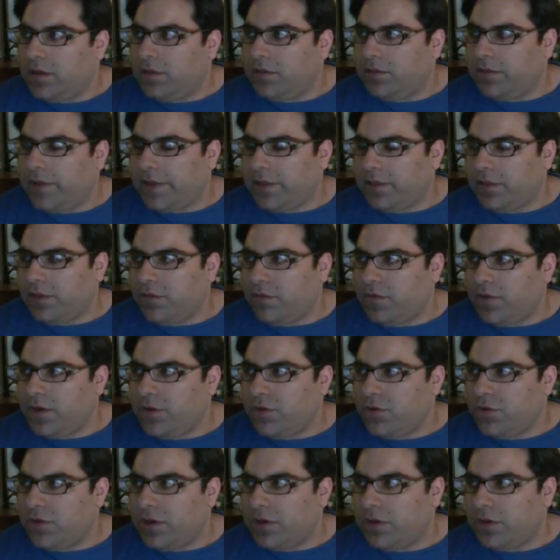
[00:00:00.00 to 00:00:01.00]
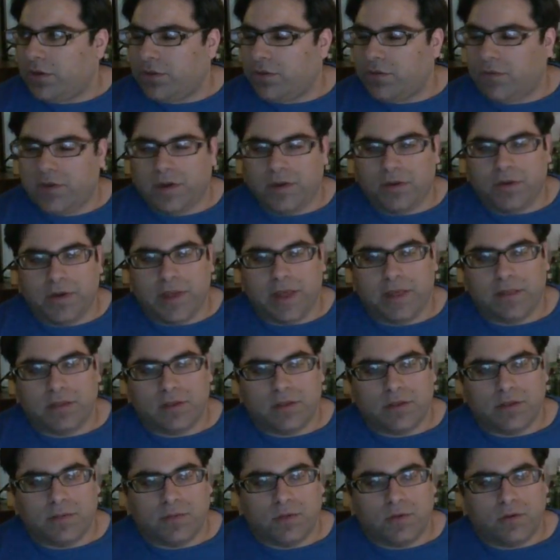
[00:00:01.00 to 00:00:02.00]
hit the
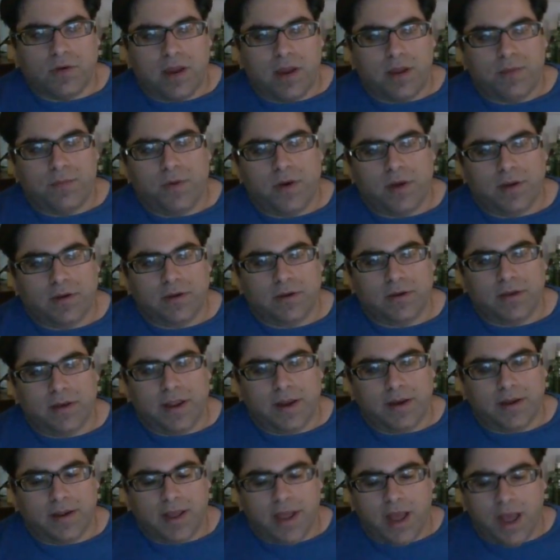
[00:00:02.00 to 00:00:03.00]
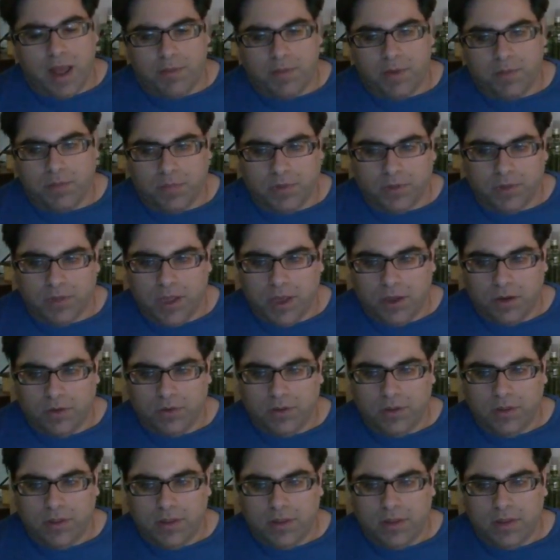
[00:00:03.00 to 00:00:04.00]
subscribe button, and comment
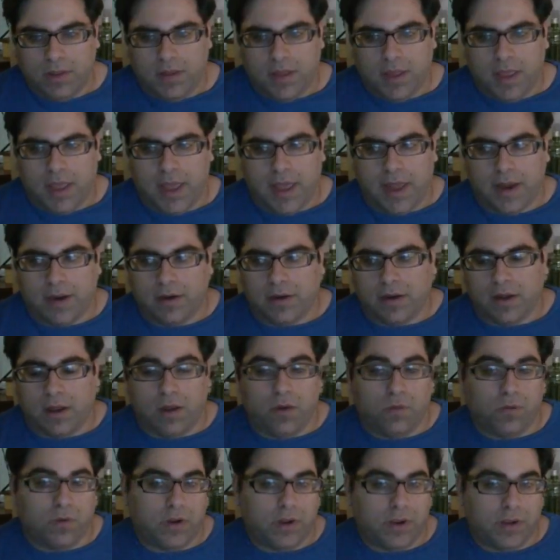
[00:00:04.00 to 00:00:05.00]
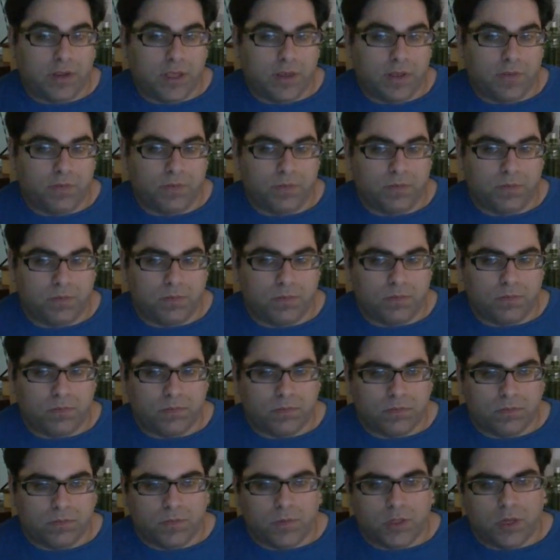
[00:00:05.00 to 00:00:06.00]
below. And we're gonna keep,
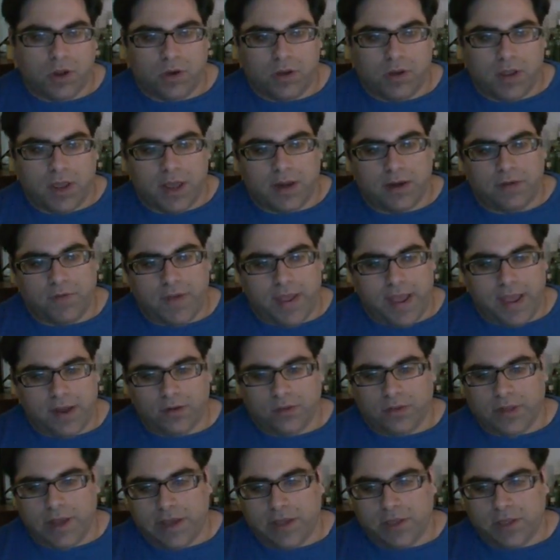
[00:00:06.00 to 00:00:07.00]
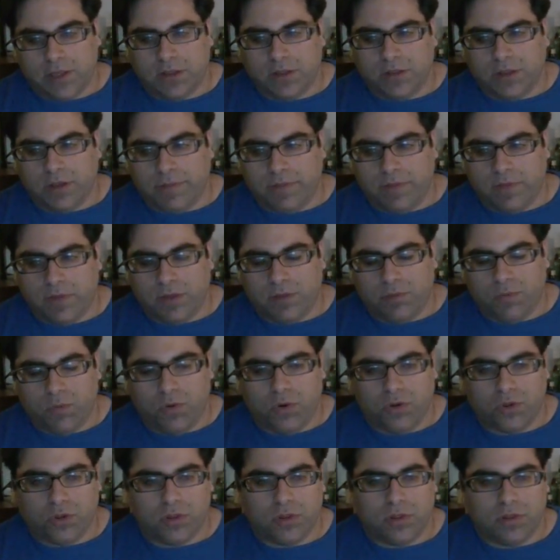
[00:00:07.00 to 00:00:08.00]
kind of analyzing some of these
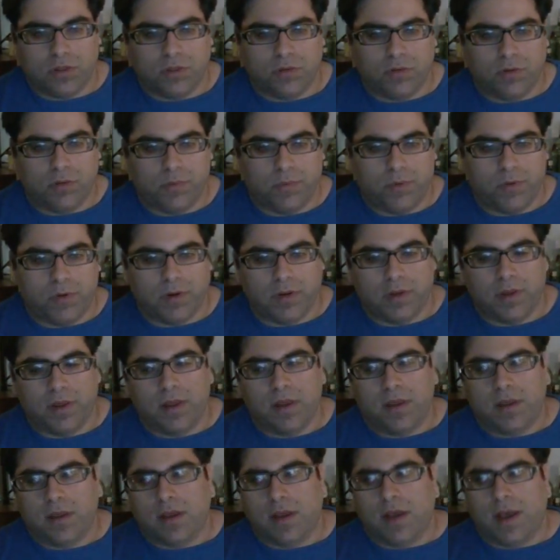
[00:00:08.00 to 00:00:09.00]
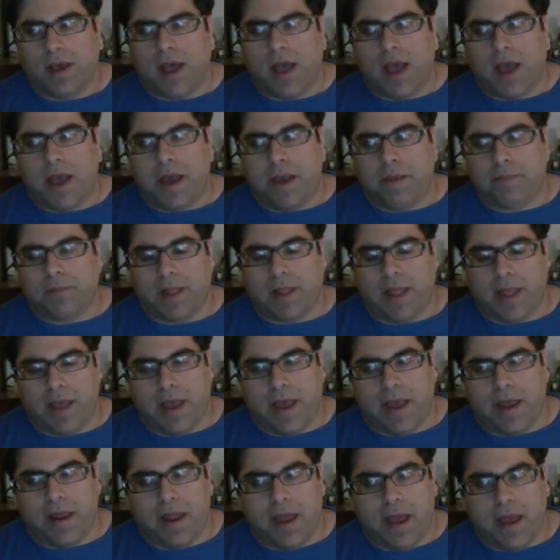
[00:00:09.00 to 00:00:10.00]
portions of the report. I'm
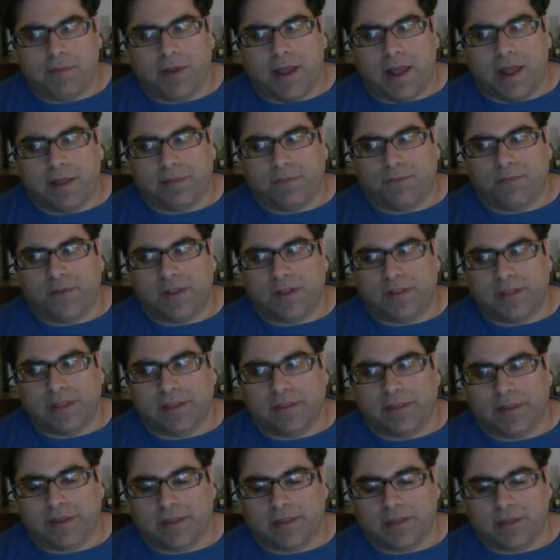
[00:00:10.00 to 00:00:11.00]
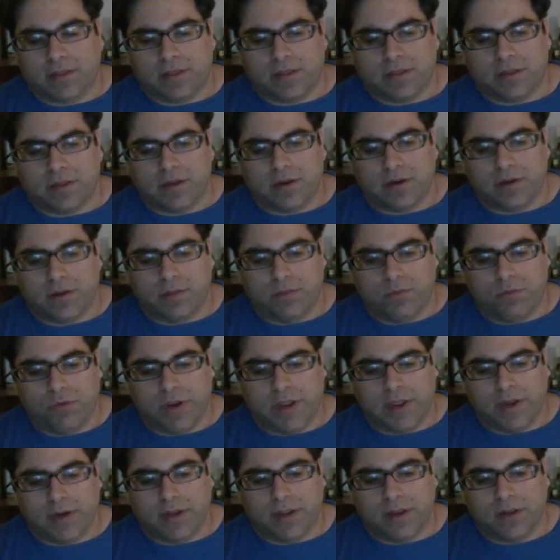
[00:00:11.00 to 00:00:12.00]
not feeling like this is gonna
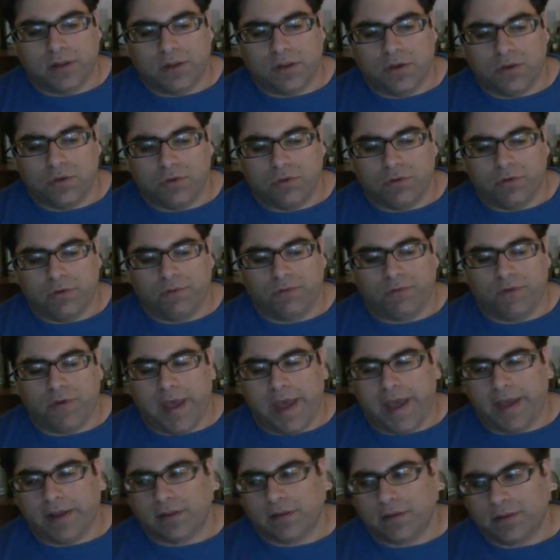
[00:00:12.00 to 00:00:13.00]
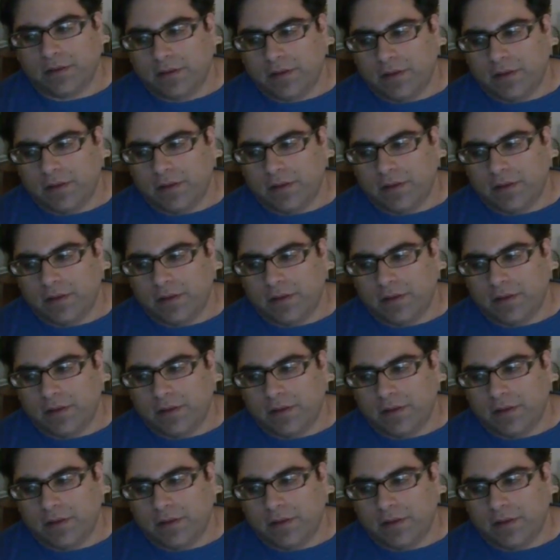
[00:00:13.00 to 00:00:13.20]
bring any closure. In fact,